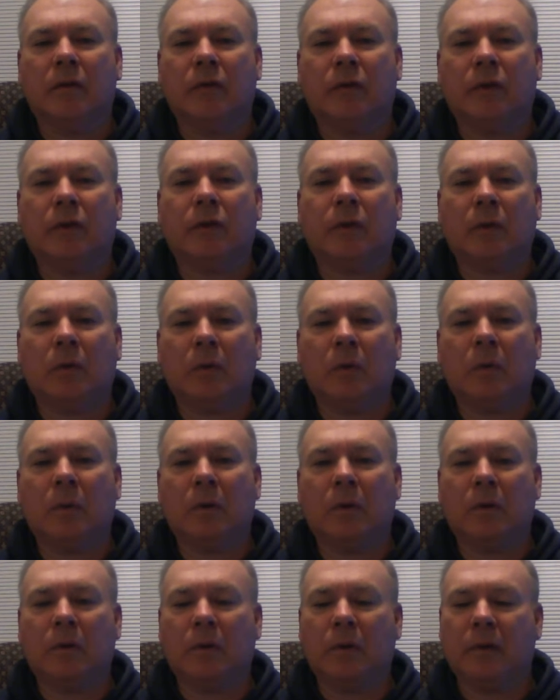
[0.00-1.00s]
physical
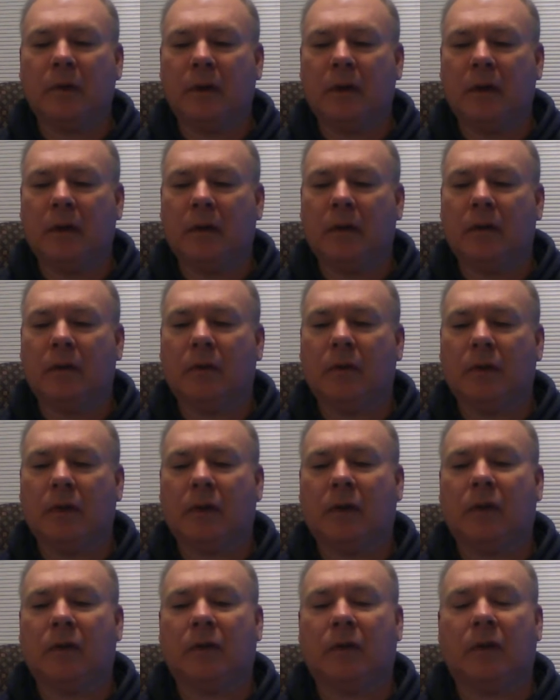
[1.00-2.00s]
world in
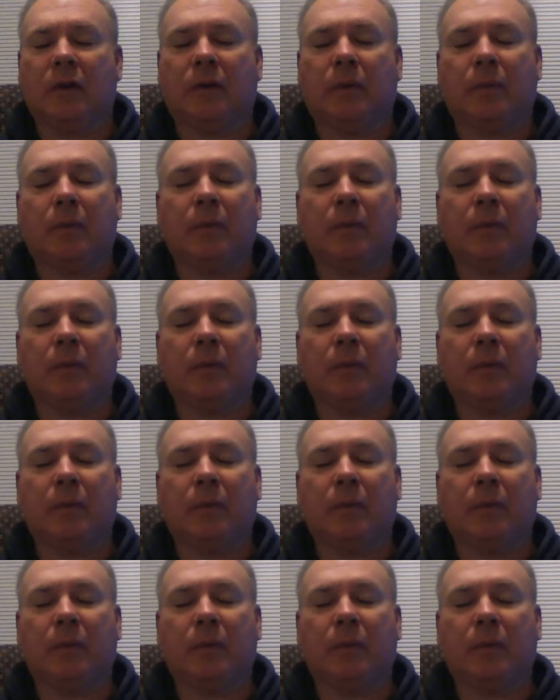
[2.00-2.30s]
statistics